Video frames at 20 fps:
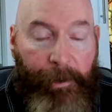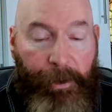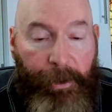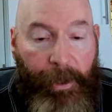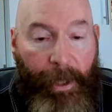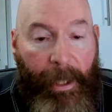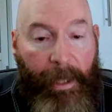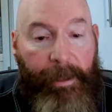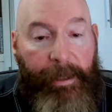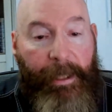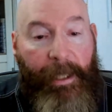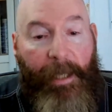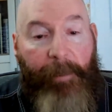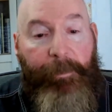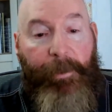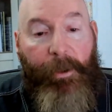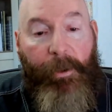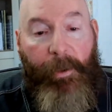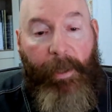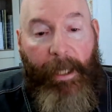she ended
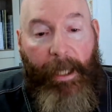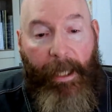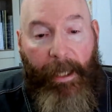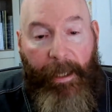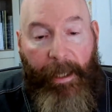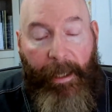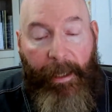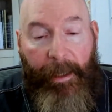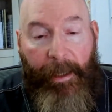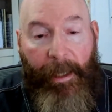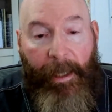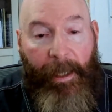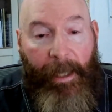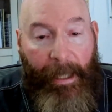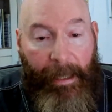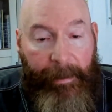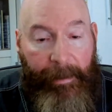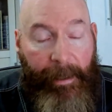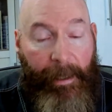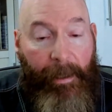up creating
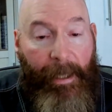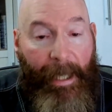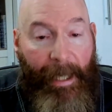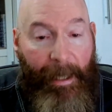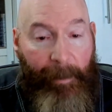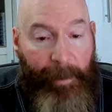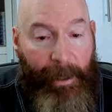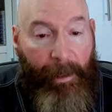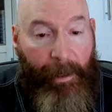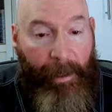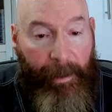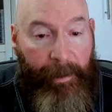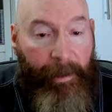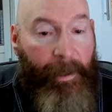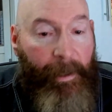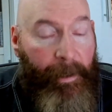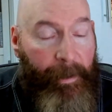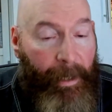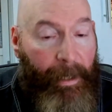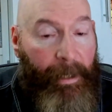a little amulet
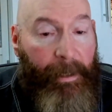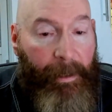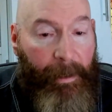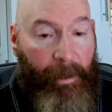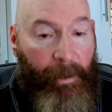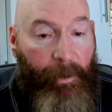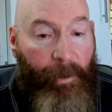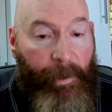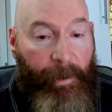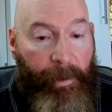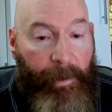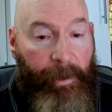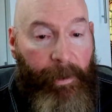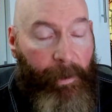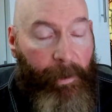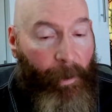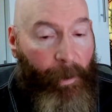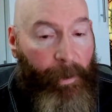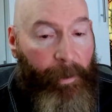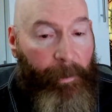that included
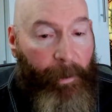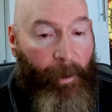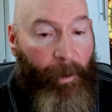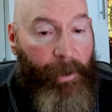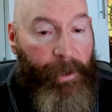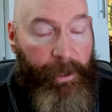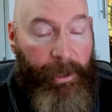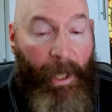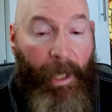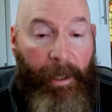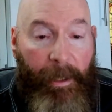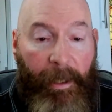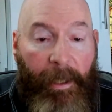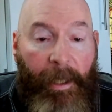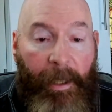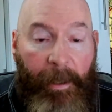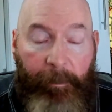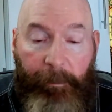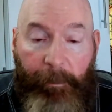her sun,